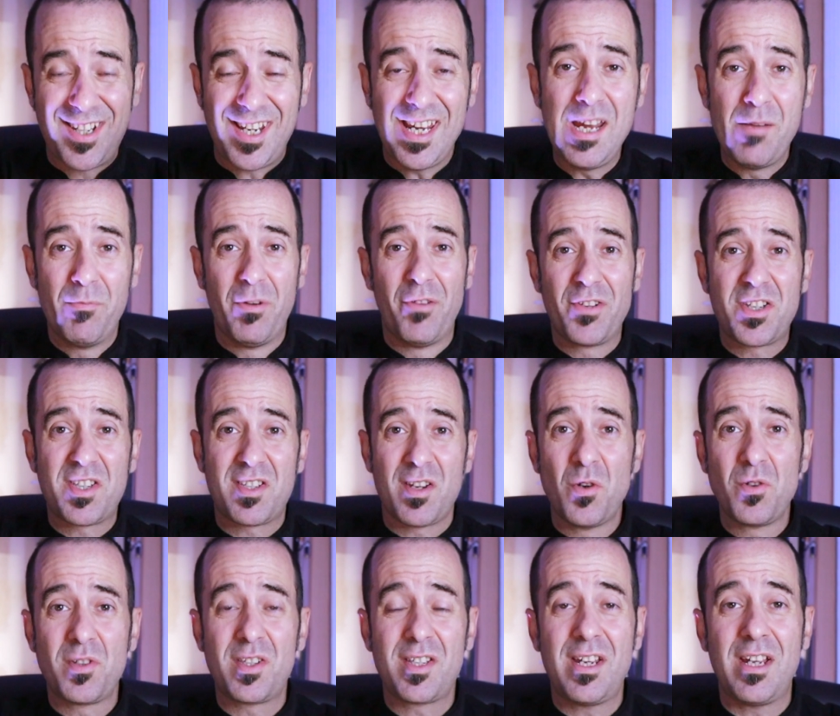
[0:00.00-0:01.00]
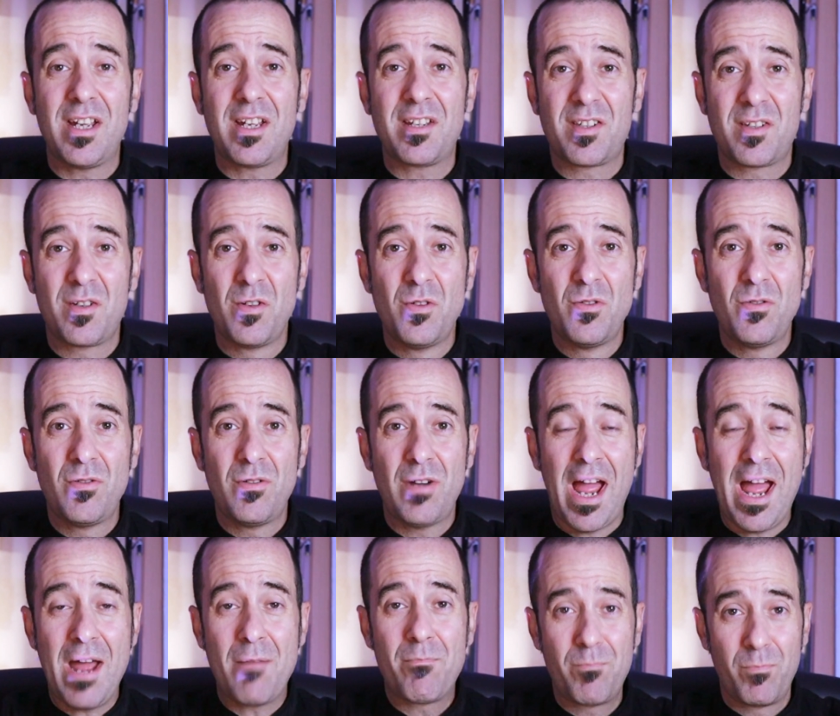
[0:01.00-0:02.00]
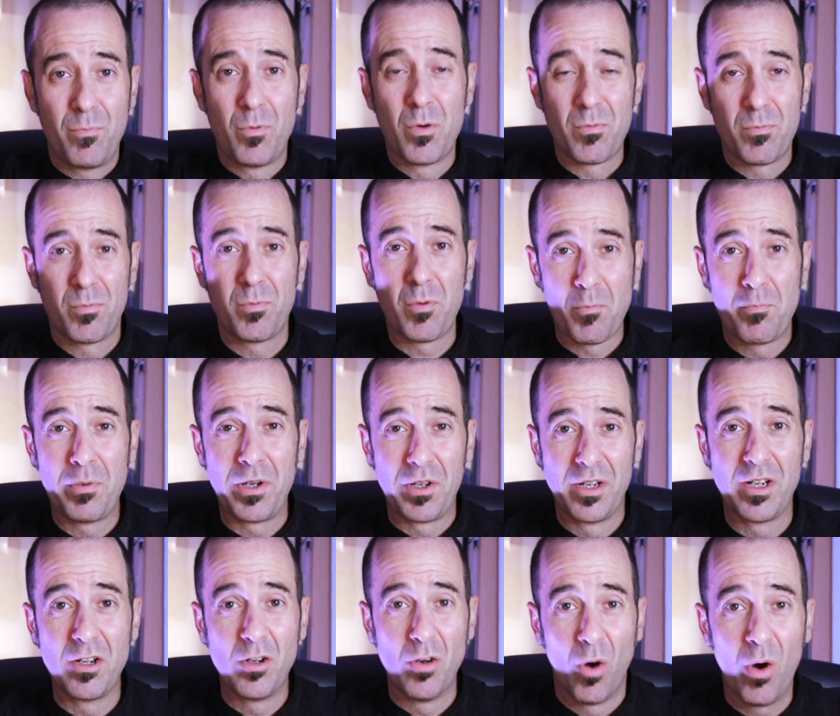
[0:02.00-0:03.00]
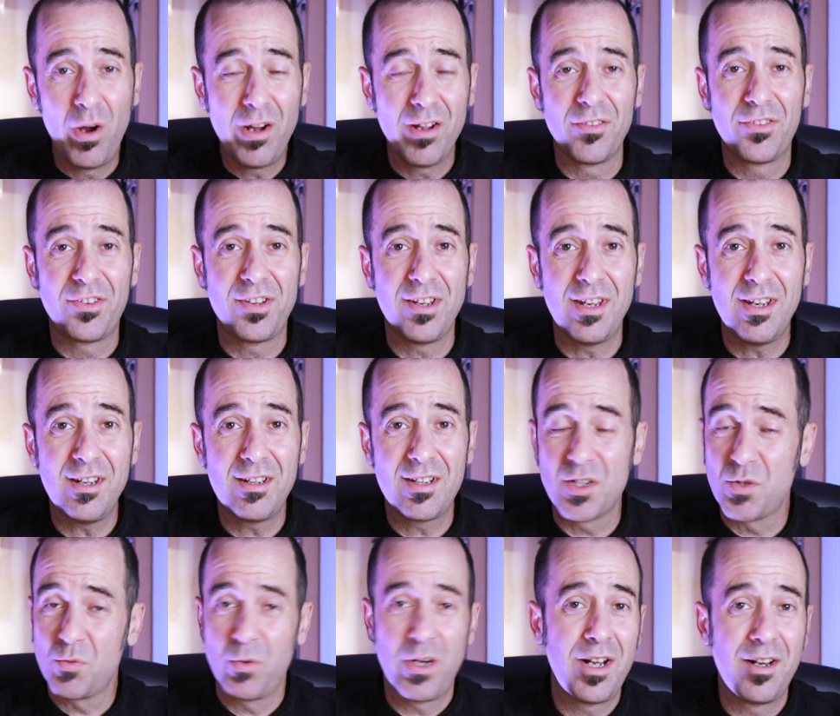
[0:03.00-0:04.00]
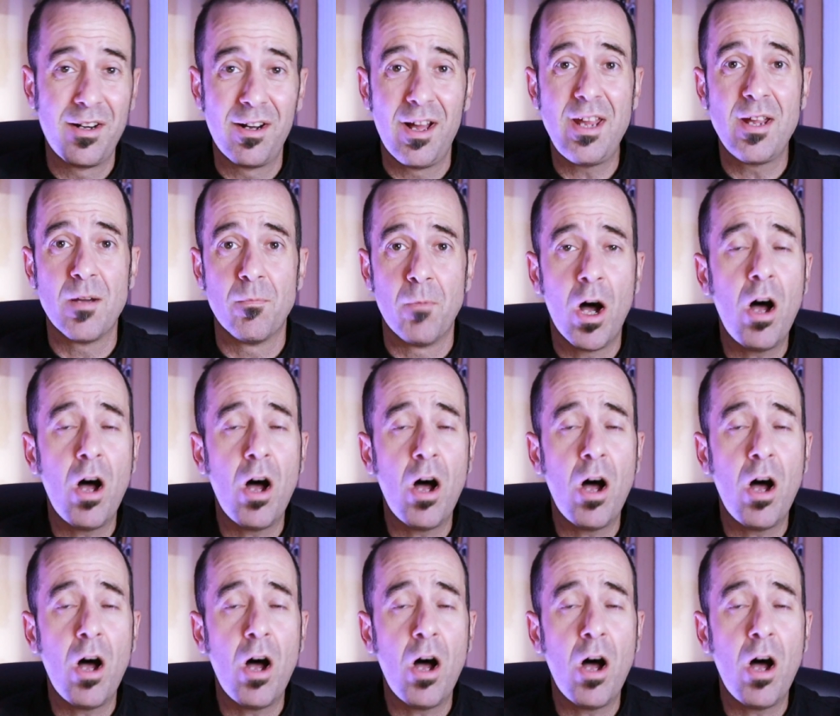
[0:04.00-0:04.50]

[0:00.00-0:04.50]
team of associates who had were building loyalty because we didn't lay them